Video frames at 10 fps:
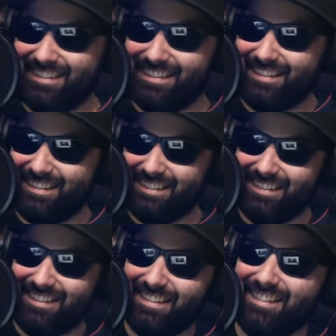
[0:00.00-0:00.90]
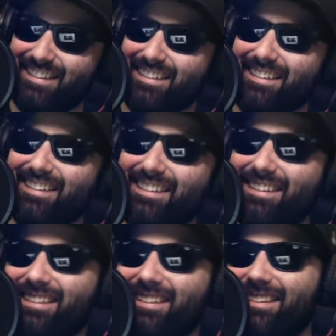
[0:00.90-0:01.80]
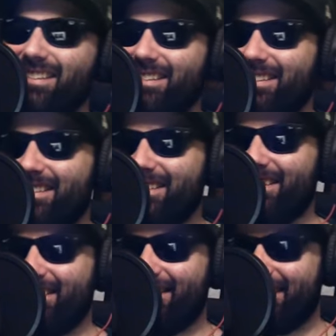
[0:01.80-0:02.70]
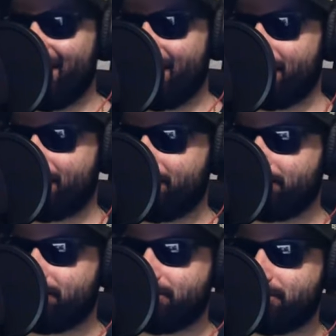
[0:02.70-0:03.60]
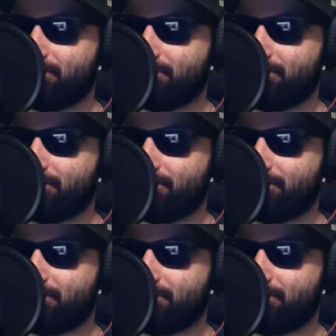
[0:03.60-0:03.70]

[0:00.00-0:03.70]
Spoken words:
(not speaking)